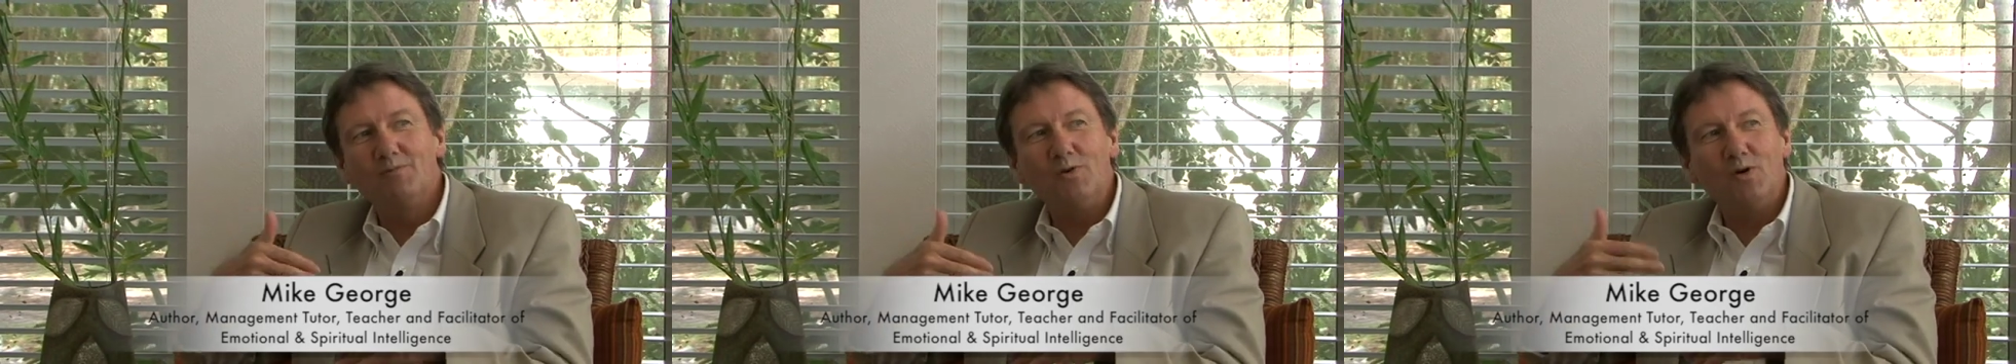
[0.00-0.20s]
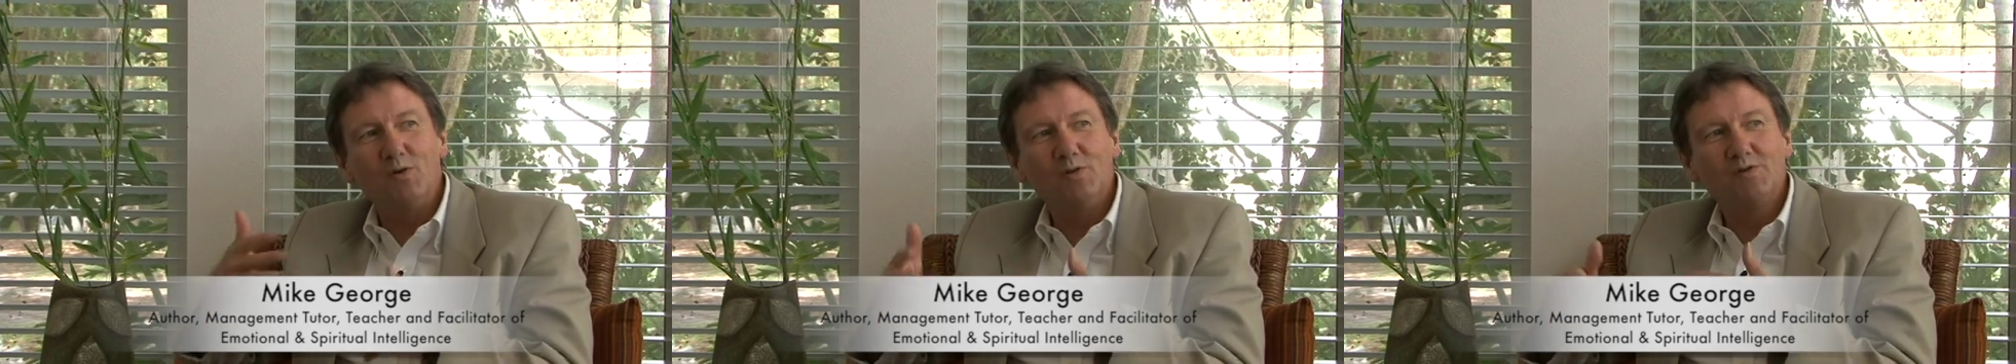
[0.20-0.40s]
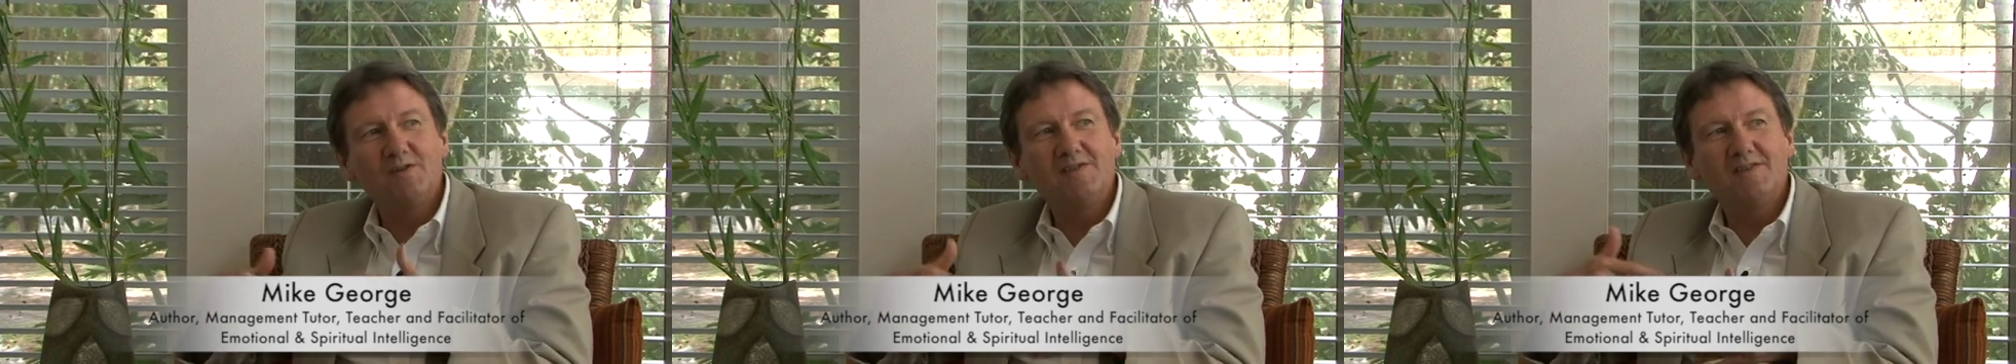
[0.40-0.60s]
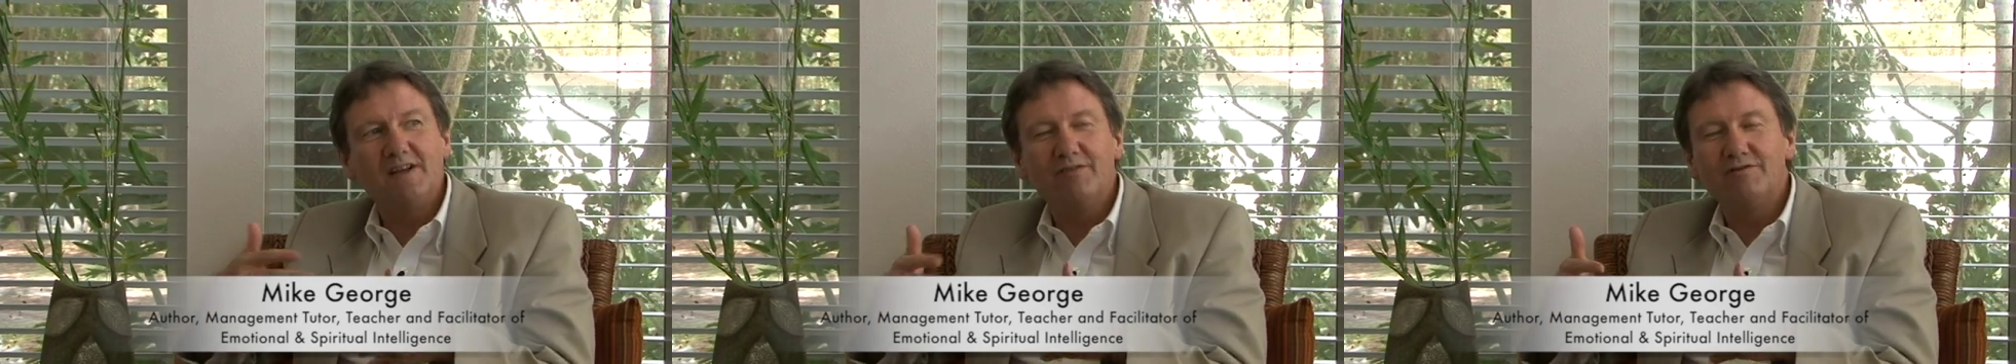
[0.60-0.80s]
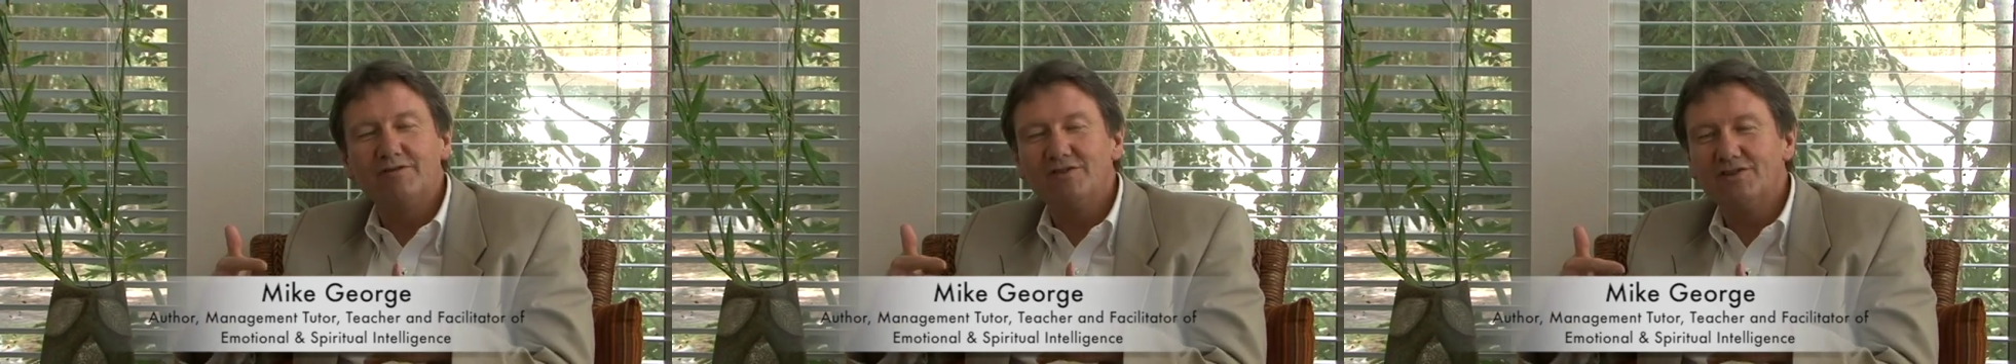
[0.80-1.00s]
oldest
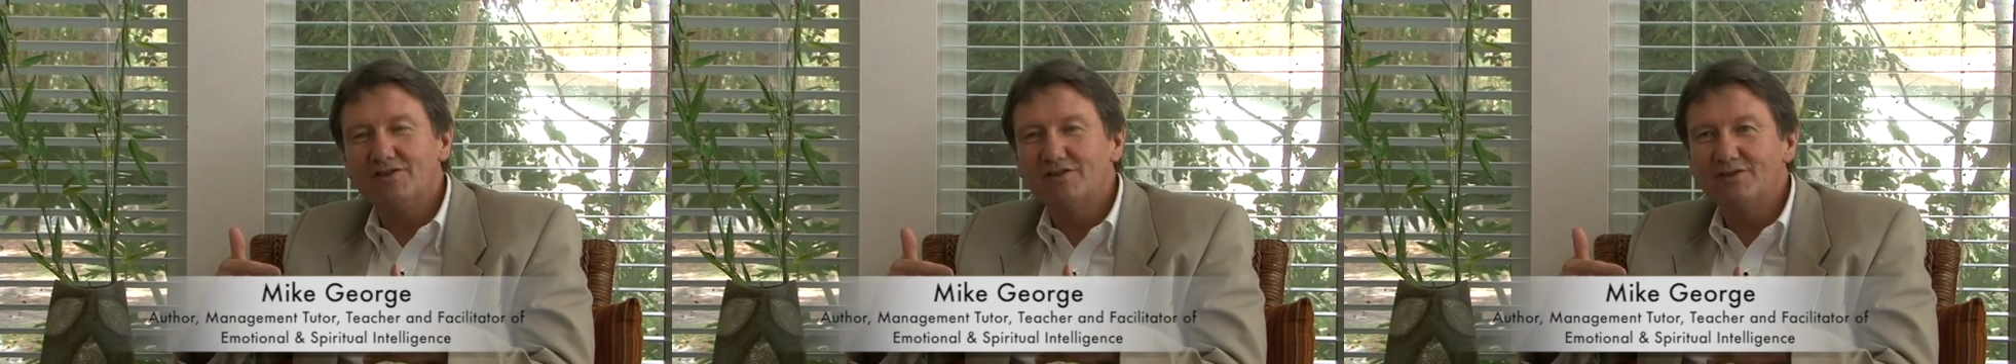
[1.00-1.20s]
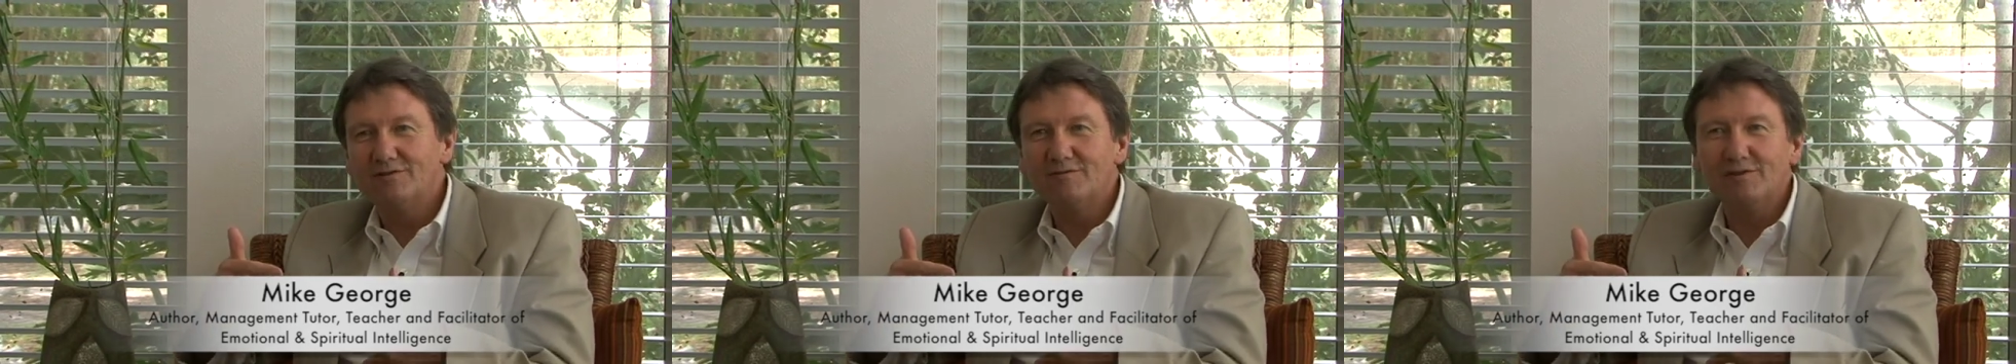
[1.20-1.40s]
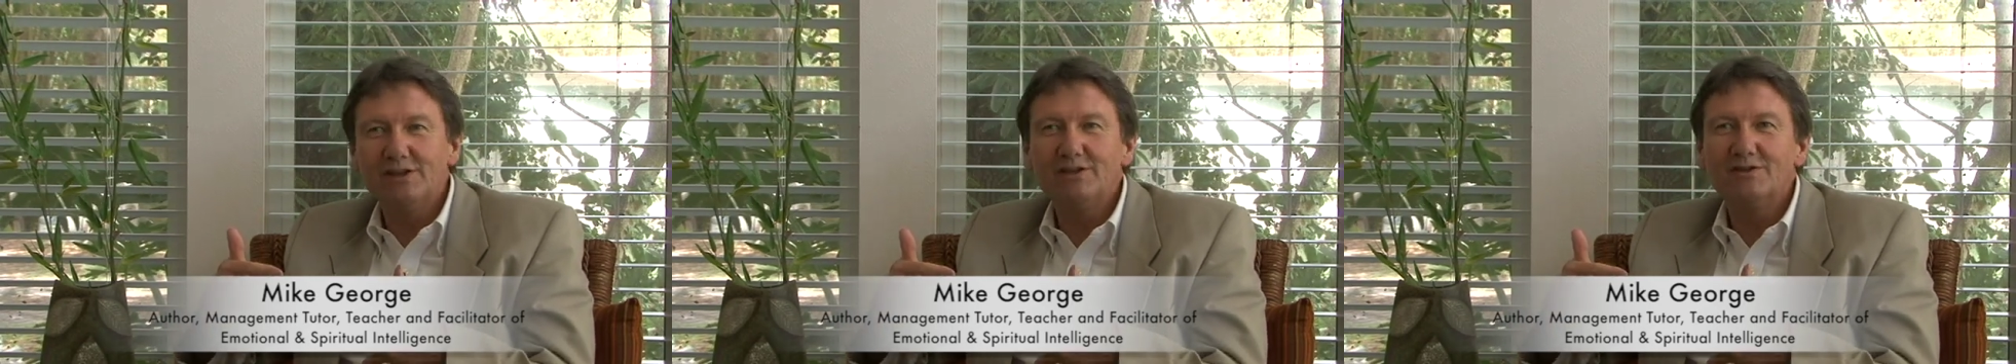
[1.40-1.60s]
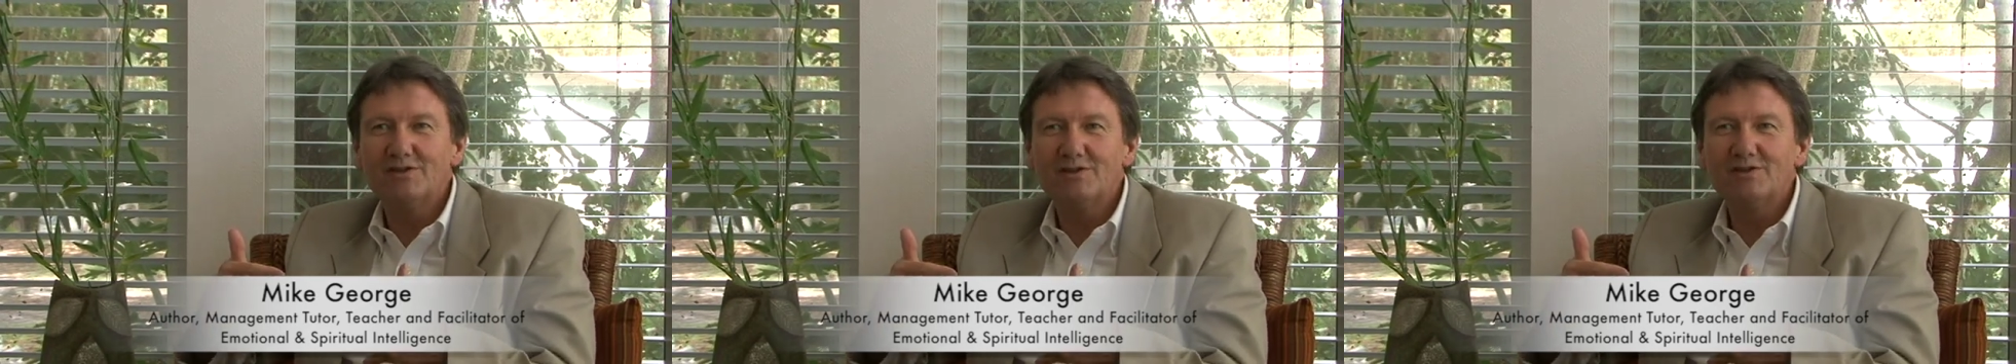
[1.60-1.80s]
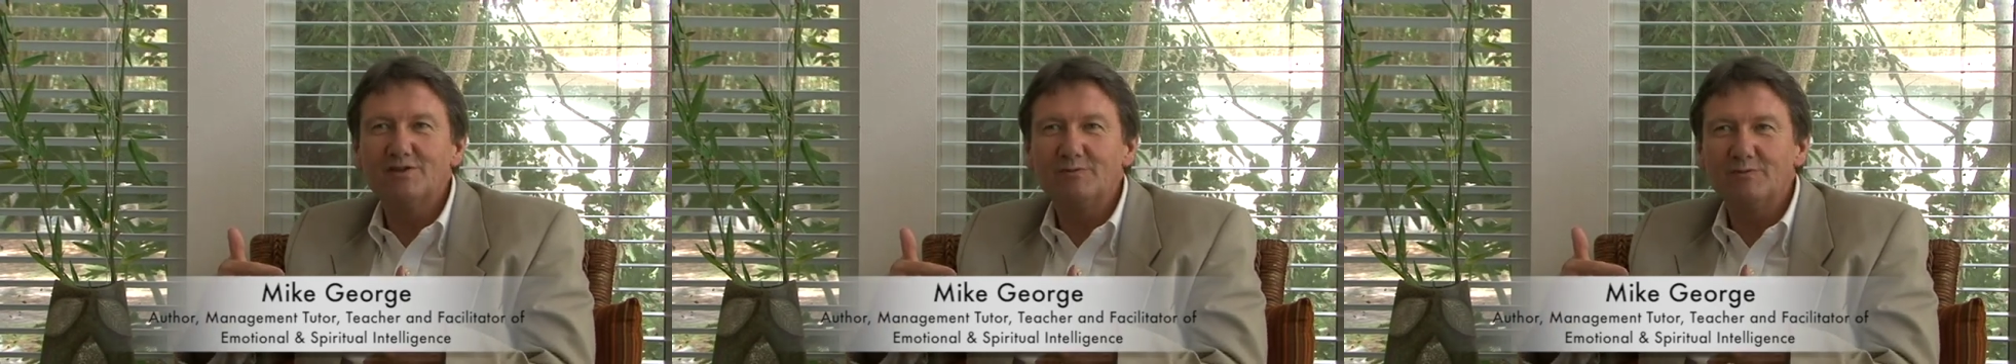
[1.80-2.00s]
definition of
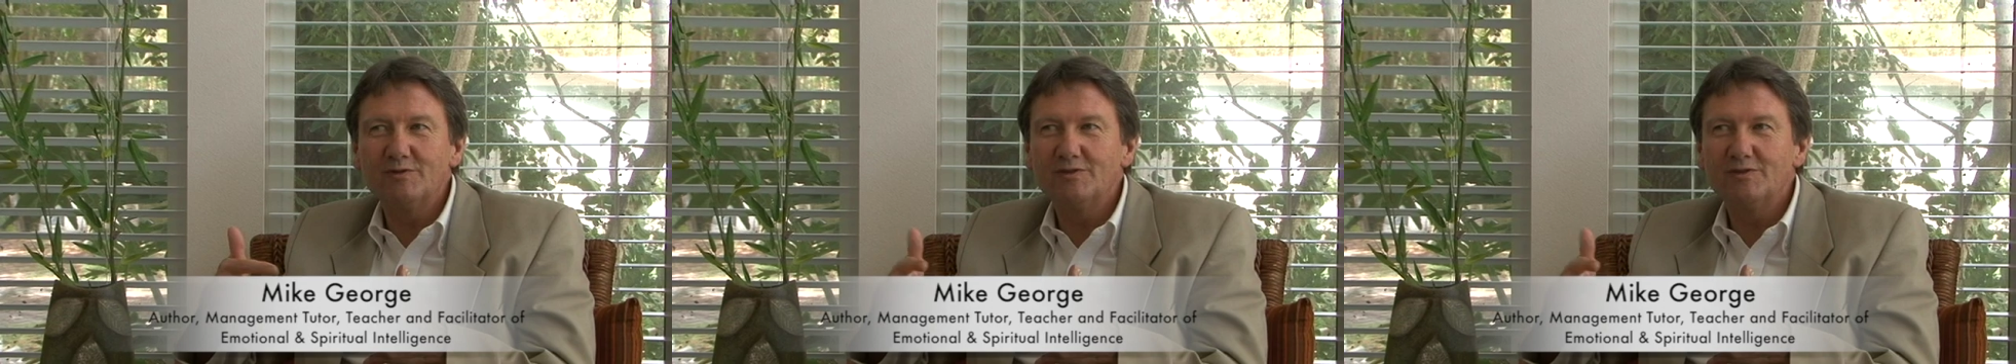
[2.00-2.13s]
leadership,